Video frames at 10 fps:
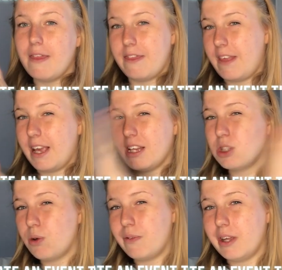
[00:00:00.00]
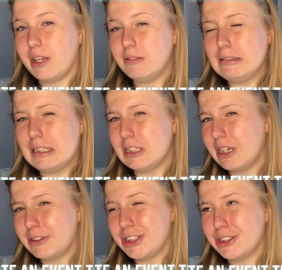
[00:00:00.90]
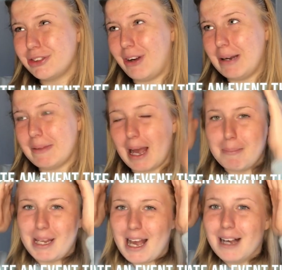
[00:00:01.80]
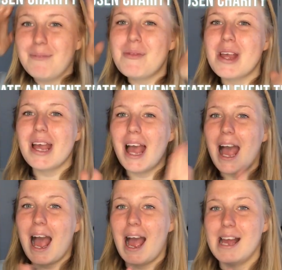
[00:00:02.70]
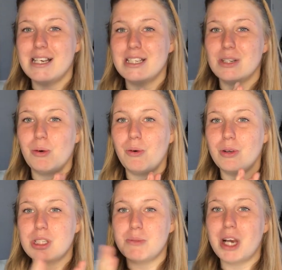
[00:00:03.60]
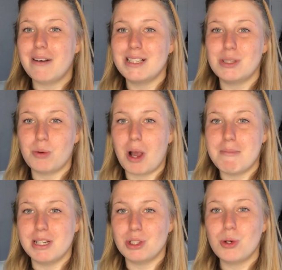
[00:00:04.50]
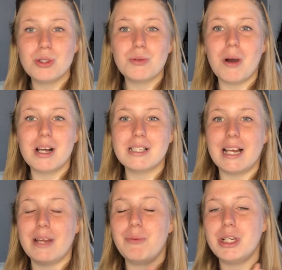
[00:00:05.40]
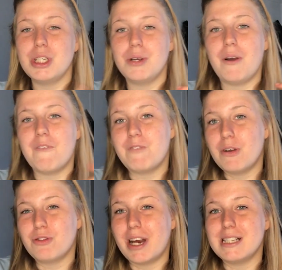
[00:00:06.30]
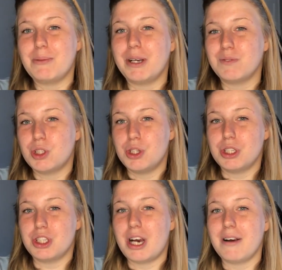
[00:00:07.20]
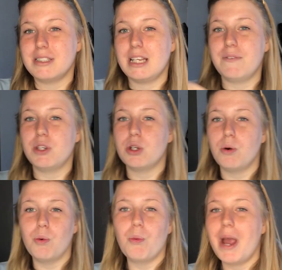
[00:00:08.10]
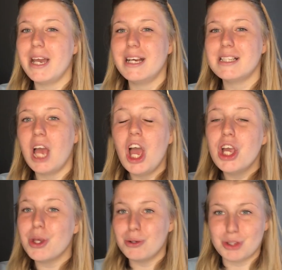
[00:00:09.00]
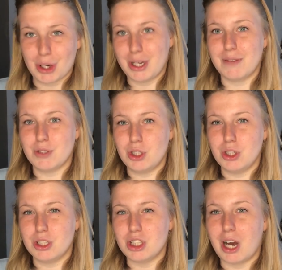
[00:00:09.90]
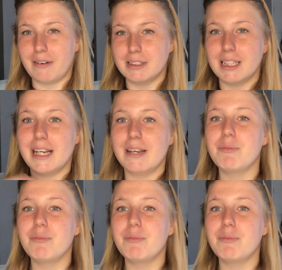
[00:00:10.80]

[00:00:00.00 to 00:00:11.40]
thing, sort of thing. I don't know how to describe that, but yeah. And some charities will come in and talk to us, and if we do a fundraising we have to choose a charity. If you do an awareness you don't have to choose a charity.